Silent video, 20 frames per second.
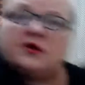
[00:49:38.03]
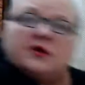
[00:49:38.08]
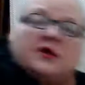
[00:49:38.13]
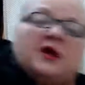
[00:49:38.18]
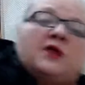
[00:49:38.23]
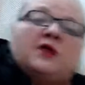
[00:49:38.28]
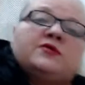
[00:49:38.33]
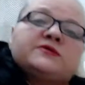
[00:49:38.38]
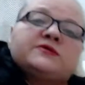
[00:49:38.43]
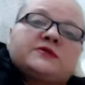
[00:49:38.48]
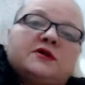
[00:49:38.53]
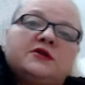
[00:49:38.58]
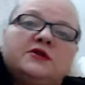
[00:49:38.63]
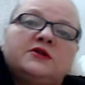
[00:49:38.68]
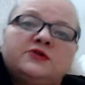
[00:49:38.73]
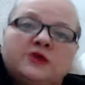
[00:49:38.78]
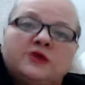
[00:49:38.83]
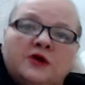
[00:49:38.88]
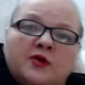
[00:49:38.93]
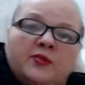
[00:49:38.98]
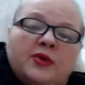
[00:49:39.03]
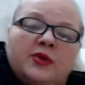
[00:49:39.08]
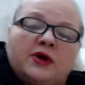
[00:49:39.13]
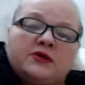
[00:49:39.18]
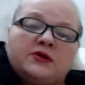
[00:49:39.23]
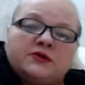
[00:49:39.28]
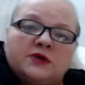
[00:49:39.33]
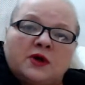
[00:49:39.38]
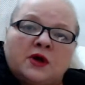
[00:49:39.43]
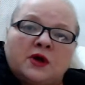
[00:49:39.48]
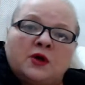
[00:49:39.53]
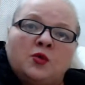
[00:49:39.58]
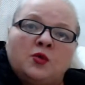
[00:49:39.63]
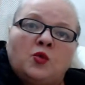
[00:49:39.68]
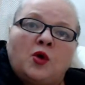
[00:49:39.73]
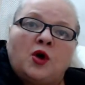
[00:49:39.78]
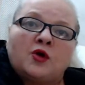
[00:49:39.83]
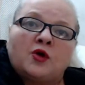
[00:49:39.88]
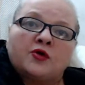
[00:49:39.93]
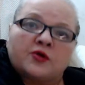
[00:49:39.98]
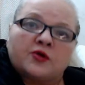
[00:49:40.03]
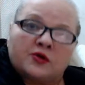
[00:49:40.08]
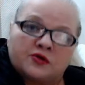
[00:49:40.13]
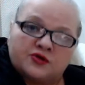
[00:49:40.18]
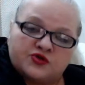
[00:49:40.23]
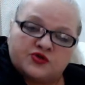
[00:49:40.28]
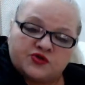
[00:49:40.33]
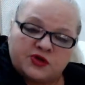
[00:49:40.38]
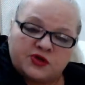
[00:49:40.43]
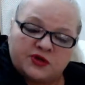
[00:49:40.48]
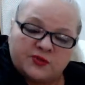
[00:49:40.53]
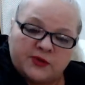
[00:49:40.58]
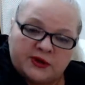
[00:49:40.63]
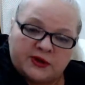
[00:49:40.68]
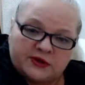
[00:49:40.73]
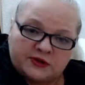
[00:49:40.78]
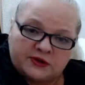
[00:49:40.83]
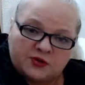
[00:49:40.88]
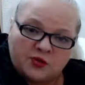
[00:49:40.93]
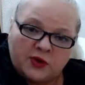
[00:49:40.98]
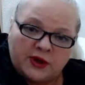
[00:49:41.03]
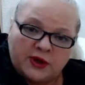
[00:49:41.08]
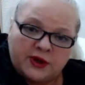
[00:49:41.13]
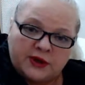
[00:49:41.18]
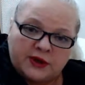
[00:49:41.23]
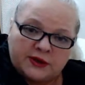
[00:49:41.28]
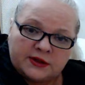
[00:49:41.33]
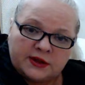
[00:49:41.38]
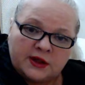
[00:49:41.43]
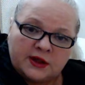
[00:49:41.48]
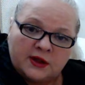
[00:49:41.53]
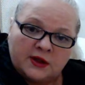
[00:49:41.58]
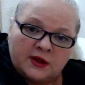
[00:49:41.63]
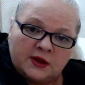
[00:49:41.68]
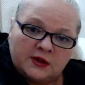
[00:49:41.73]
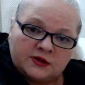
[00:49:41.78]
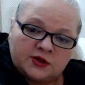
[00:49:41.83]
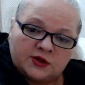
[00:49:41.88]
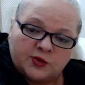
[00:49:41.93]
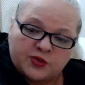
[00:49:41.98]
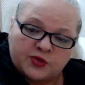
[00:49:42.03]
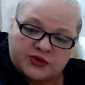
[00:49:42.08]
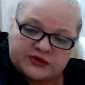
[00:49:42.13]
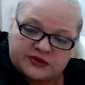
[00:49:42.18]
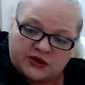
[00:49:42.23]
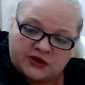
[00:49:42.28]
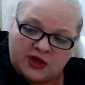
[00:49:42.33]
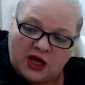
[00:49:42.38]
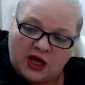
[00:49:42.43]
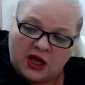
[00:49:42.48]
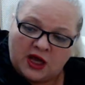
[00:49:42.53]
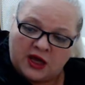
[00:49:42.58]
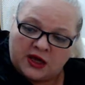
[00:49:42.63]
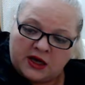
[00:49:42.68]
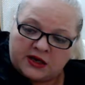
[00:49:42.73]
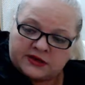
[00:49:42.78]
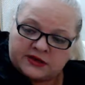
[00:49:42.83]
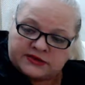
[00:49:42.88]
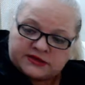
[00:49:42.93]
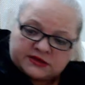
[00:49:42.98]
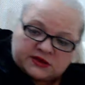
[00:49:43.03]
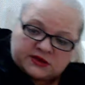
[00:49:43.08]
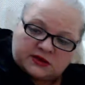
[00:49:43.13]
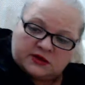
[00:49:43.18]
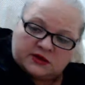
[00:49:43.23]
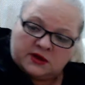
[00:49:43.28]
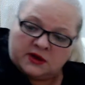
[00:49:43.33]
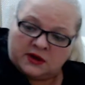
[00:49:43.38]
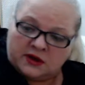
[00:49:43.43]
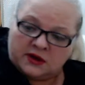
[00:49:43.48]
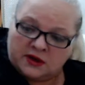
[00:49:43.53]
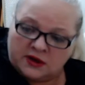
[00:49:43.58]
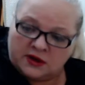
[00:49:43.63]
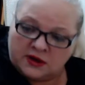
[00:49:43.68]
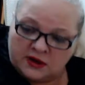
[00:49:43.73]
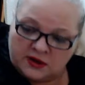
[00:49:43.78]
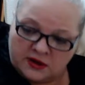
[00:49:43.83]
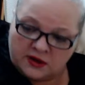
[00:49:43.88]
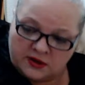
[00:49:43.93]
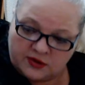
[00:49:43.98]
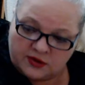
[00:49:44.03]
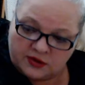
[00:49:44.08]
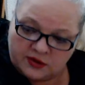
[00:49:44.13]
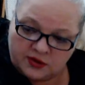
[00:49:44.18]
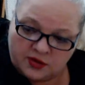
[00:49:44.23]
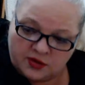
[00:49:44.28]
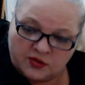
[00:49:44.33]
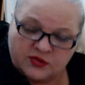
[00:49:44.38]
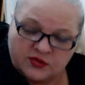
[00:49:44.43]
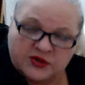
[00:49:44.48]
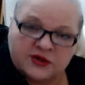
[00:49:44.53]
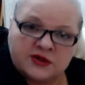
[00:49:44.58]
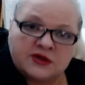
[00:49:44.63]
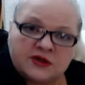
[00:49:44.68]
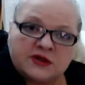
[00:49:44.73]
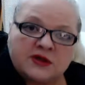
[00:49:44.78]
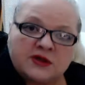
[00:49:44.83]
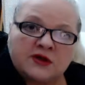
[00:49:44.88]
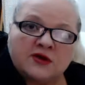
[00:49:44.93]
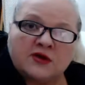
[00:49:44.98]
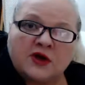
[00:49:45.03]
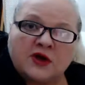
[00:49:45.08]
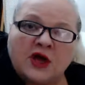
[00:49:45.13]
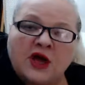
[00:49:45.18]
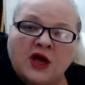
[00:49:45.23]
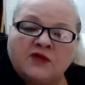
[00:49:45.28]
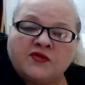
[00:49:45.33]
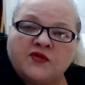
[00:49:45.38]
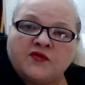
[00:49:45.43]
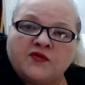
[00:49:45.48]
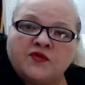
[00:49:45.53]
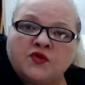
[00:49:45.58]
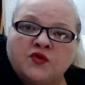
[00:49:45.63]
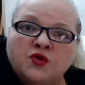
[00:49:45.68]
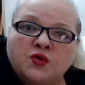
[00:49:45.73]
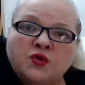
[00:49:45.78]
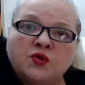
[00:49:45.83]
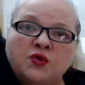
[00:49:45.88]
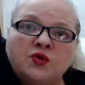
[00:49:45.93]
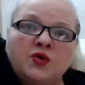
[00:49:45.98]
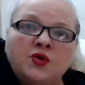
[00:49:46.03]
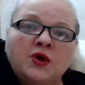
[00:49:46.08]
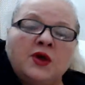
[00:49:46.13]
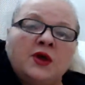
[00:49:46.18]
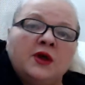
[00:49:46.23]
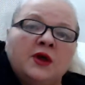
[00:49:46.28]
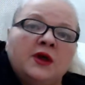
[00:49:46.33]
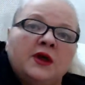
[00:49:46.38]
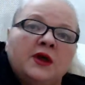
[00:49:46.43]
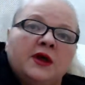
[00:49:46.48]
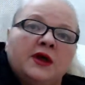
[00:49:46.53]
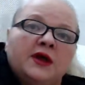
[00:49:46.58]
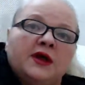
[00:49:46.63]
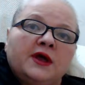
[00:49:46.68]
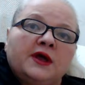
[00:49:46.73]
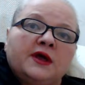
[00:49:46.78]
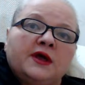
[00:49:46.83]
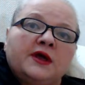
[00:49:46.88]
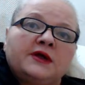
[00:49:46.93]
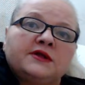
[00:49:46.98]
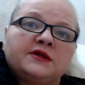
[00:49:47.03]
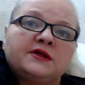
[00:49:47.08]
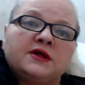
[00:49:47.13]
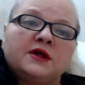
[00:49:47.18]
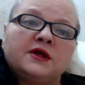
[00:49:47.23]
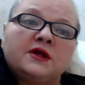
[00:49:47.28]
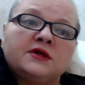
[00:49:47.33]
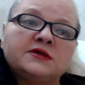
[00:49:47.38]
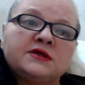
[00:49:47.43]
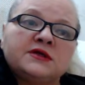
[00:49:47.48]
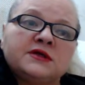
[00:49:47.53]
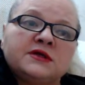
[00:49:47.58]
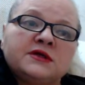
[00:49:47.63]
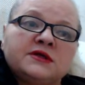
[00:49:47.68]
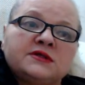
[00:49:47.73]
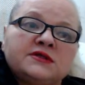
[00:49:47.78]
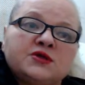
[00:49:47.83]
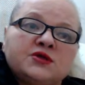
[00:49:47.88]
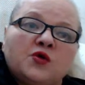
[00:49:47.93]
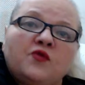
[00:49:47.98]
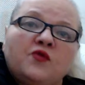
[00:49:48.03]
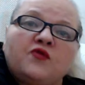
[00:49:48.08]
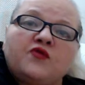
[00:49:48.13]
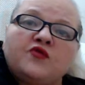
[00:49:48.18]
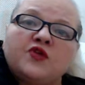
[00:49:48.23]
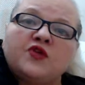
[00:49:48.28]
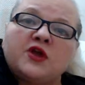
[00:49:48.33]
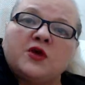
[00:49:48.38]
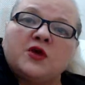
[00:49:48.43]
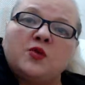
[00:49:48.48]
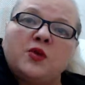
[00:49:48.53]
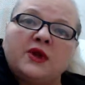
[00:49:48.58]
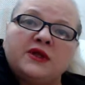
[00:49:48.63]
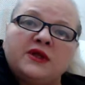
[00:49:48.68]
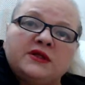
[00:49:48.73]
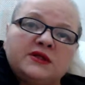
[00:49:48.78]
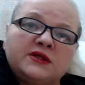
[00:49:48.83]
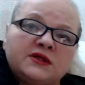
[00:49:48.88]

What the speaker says: I was gonna talk about water treatment when the person has you know, they have a flu, and so frequent